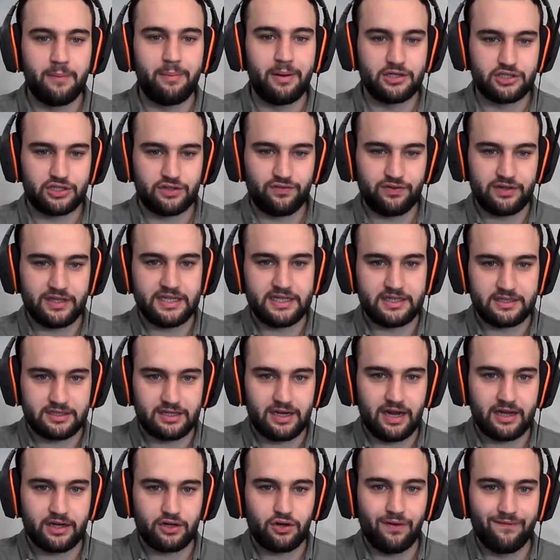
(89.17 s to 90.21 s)
a bunch of
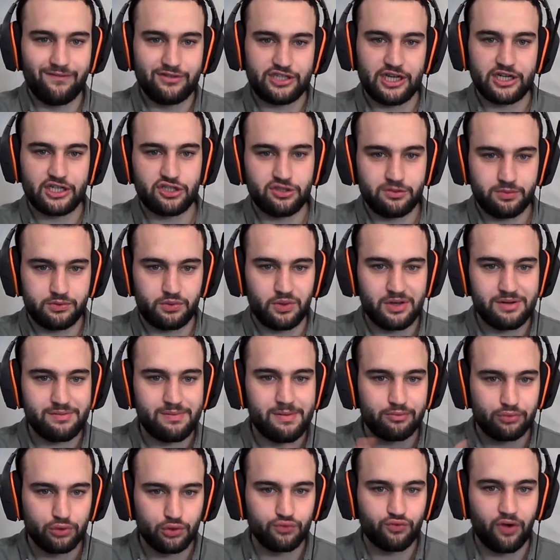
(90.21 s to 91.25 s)
leaked like conversations between
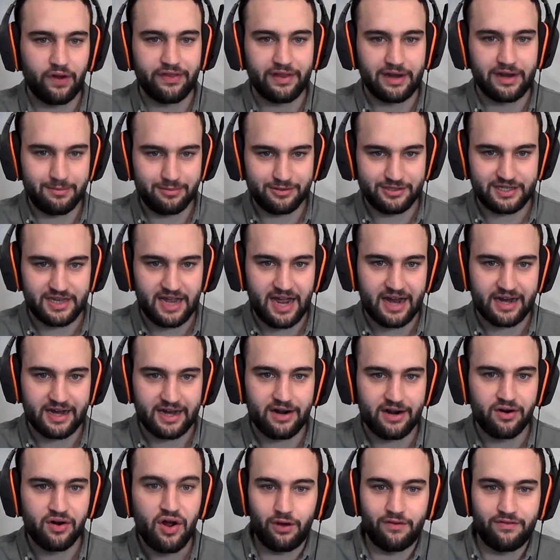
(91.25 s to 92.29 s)
people who run the Liberty
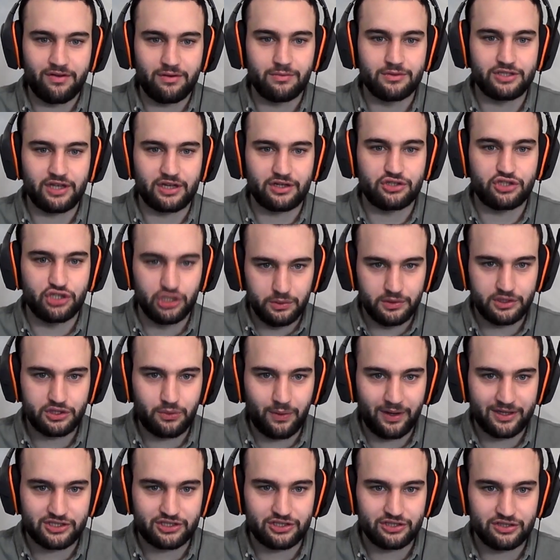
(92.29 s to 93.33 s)
Hangout. A lot of it was like Jewish
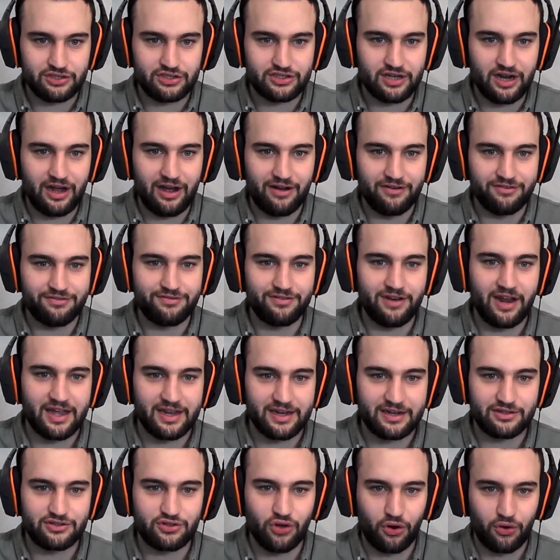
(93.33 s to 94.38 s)
question stuff,
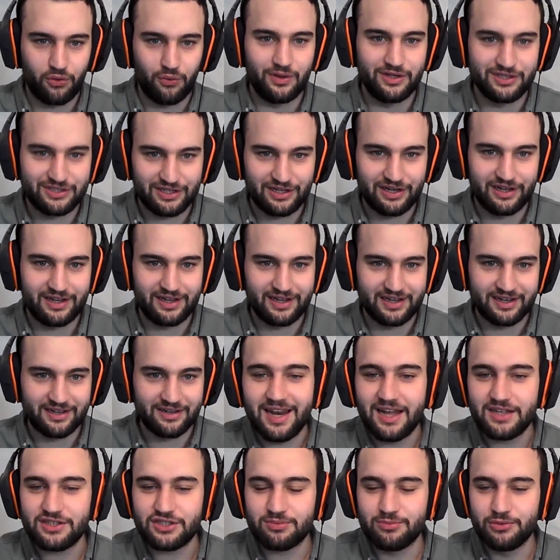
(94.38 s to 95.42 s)
like dog whistling.
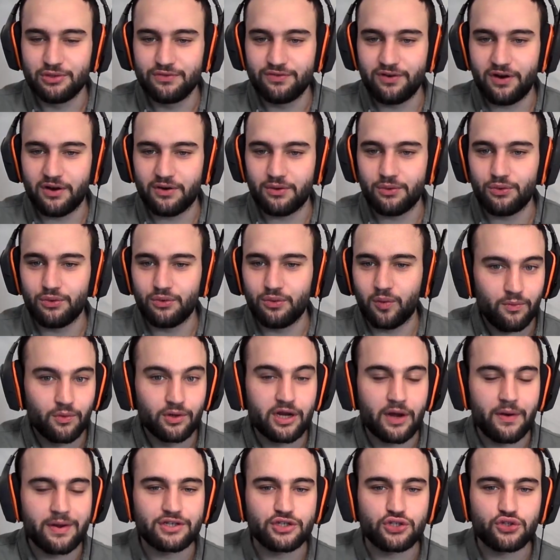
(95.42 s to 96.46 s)
Let's move on. Ooh, we're
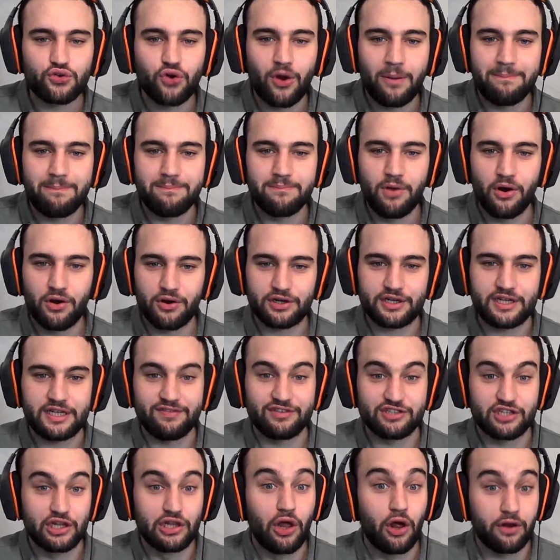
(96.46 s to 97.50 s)
going to Trump monarchy.
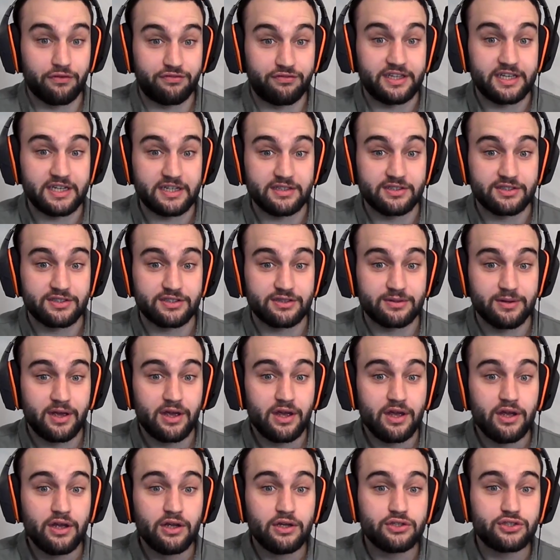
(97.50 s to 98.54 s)
There's a lot of these.
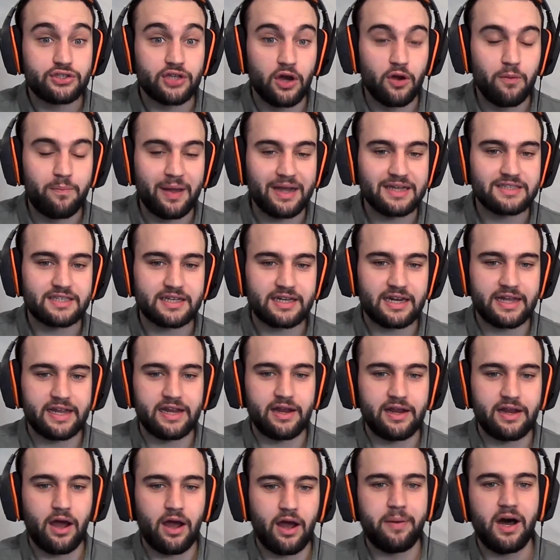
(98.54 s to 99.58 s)
So
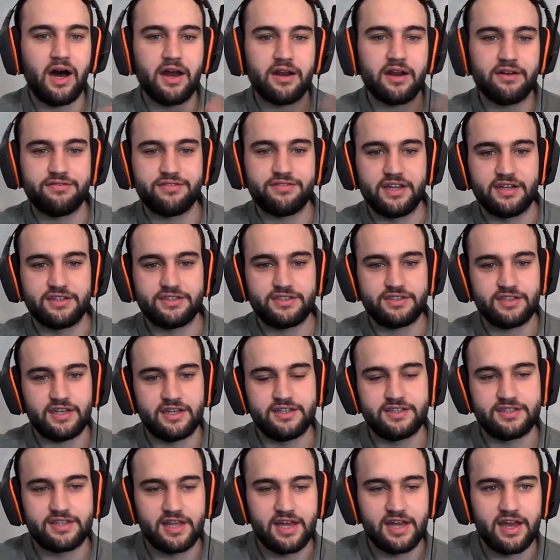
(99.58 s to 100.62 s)
basically, part of this
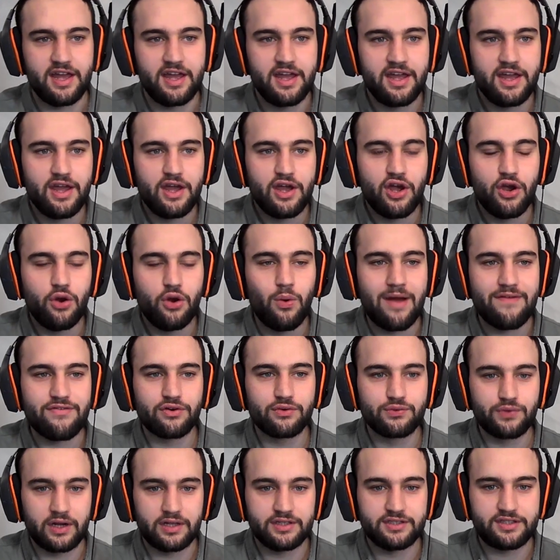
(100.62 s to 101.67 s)
is that
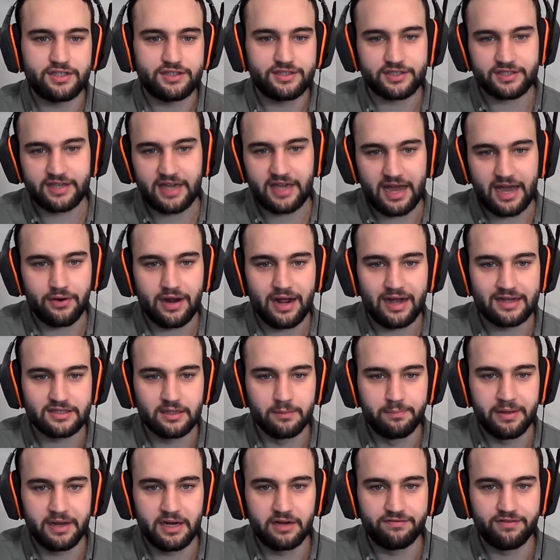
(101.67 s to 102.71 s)
whoever runs this account has
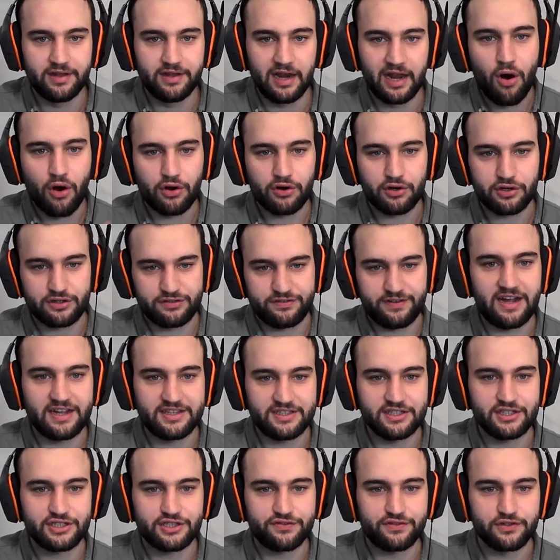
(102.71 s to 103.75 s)
a bit of a monarch
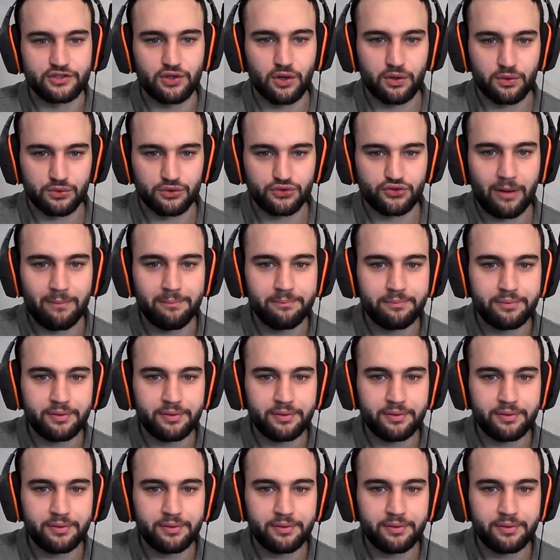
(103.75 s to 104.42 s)
fetish for Donald Trump.